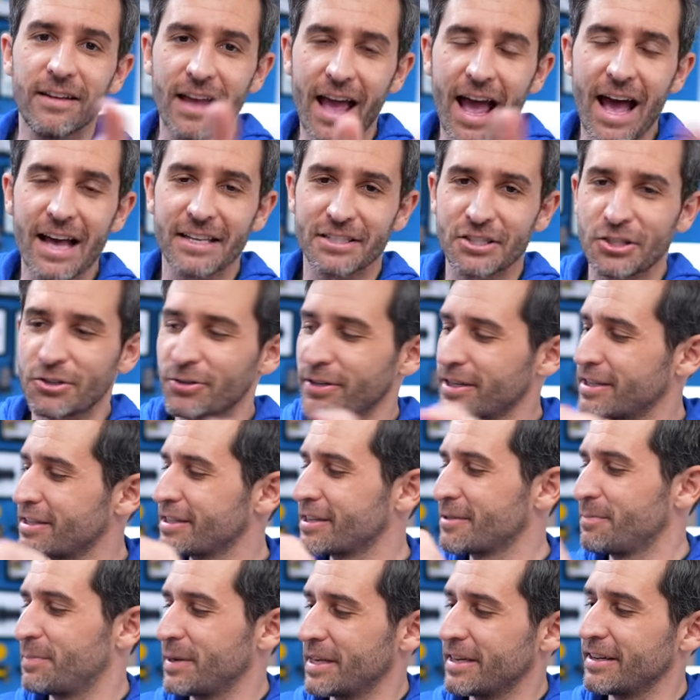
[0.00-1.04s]

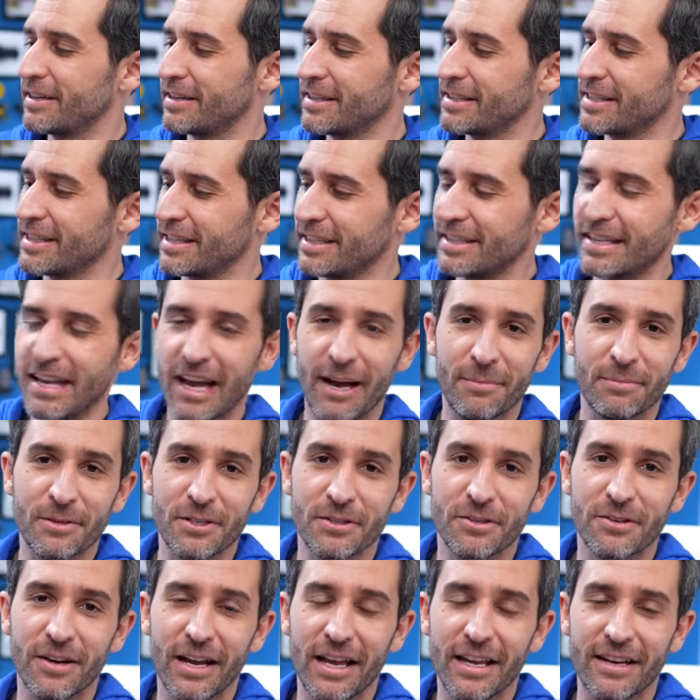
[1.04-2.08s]
Asterisk because
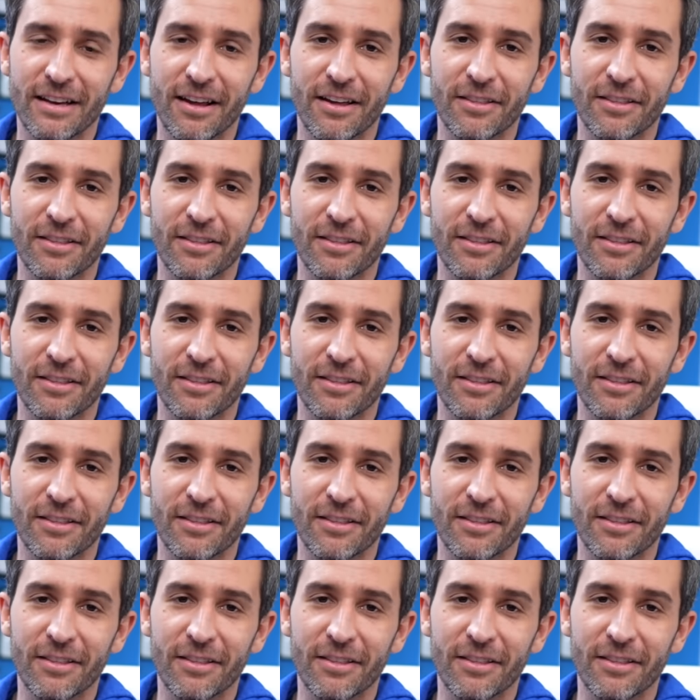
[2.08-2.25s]
adapter and